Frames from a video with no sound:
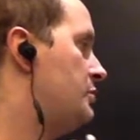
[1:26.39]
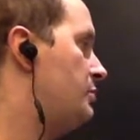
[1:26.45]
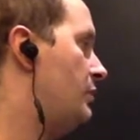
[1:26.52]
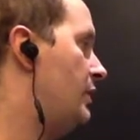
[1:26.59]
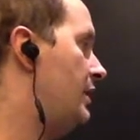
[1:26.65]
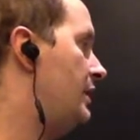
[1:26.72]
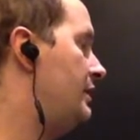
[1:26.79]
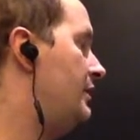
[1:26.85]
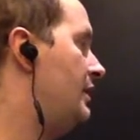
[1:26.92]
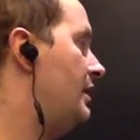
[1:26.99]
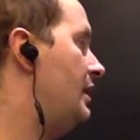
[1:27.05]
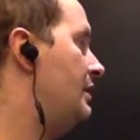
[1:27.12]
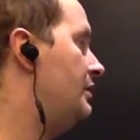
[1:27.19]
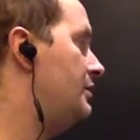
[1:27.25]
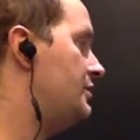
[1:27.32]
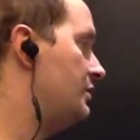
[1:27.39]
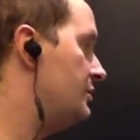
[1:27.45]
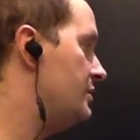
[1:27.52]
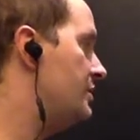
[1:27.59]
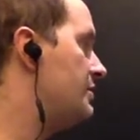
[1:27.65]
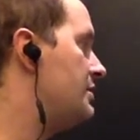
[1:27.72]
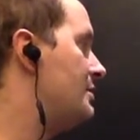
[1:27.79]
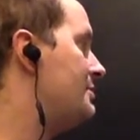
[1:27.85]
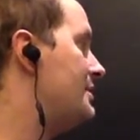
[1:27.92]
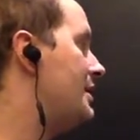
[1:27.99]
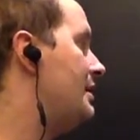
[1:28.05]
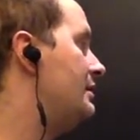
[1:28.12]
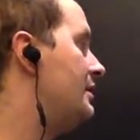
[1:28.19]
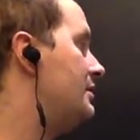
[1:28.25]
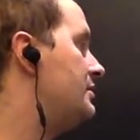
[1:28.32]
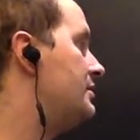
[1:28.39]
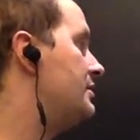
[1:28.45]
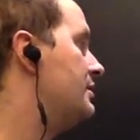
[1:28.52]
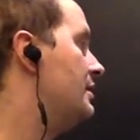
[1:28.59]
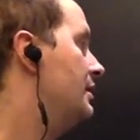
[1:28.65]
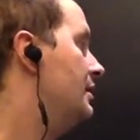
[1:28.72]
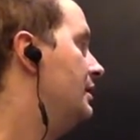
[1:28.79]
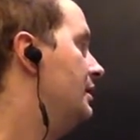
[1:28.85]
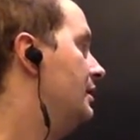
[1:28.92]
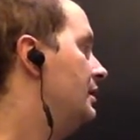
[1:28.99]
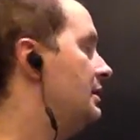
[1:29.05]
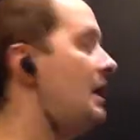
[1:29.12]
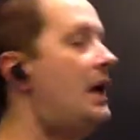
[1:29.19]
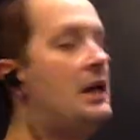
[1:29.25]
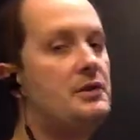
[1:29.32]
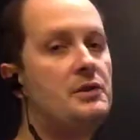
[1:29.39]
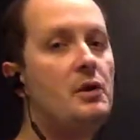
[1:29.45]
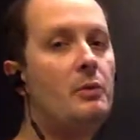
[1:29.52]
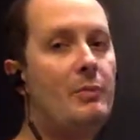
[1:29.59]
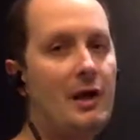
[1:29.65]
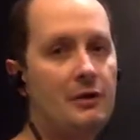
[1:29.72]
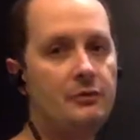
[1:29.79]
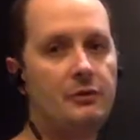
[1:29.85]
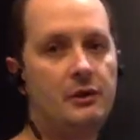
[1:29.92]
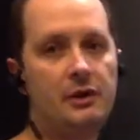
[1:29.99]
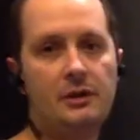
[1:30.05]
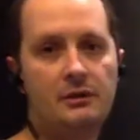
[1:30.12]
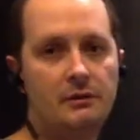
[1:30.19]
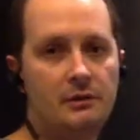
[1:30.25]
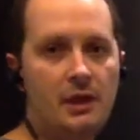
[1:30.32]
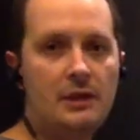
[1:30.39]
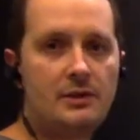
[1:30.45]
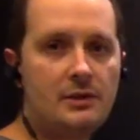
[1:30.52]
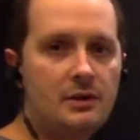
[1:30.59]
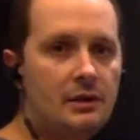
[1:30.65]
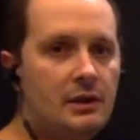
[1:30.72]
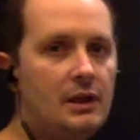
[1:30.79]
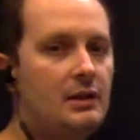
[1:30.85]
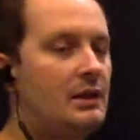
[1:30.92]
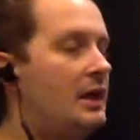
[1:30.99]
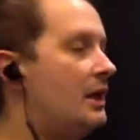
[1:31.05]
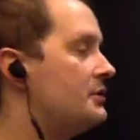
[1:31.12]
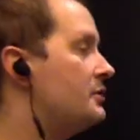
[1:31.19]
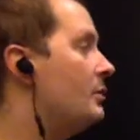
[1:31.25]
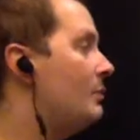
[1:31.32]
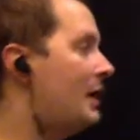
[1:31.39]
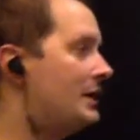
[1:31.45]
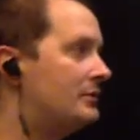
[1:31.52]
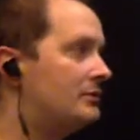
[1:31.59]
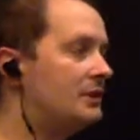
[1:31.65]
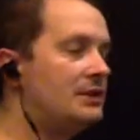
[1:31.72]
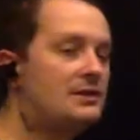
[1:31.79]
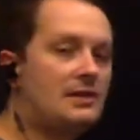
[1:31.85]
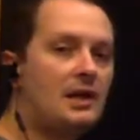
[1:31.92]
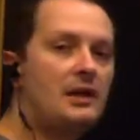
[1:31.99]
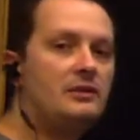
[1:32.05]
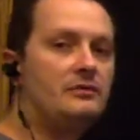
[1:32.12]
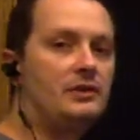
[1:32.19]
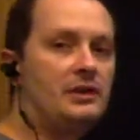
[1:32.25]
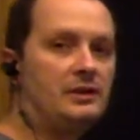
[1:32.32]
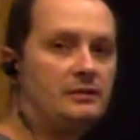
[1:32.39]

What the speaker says: There's no such subset that has no boundary, right? So that has no boundary side of it.